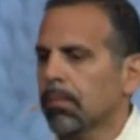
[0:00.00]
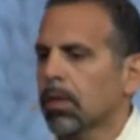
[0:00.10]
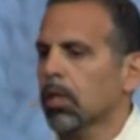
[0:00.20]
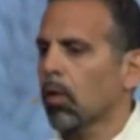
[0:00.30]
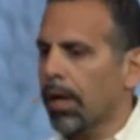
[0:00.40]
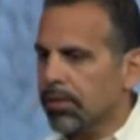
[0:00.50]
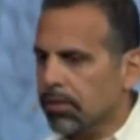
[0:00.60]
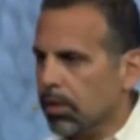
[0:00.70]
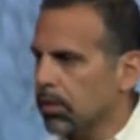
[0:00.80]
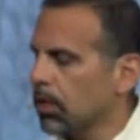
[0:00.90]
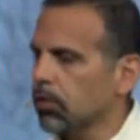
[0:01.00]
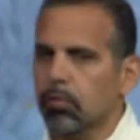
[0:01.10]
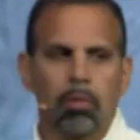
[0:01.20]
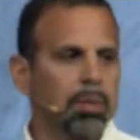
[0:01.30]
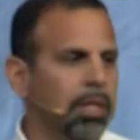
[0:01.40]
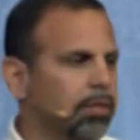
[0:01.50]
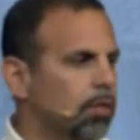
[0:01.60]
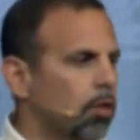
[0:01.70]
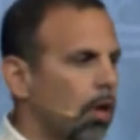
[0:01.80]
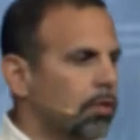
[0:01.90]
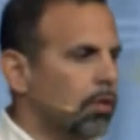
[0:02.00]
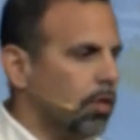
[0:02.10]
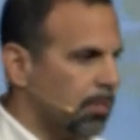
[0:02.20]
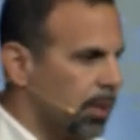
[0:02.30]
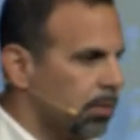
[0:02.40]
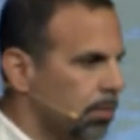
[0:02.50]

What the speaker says: The grandson doesn't replace the lost husband.